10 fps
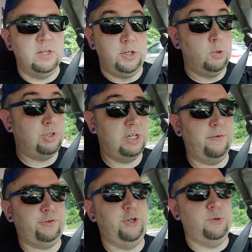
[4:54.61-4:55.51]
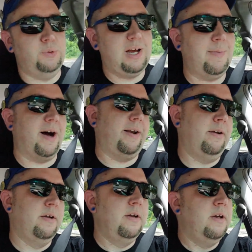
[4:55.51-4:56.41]
New stuff too? Come on.
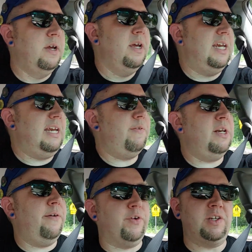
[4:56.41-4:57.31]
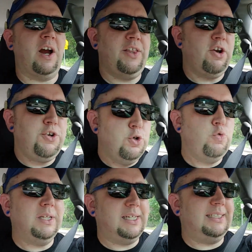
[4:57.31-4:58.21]
Even Netflix, are there new
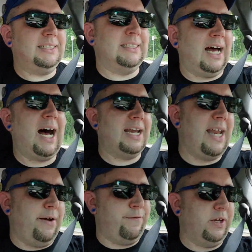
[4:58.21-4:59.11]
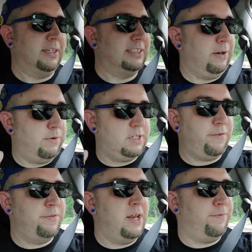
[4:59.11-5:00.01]
releases on Netflix? Except for
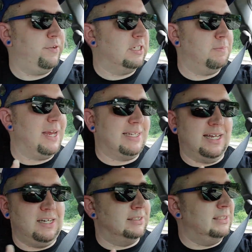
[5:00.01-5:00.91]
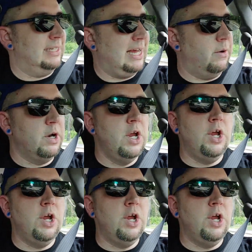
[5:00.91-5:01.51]
stuff Netflix makes, that doesn't count.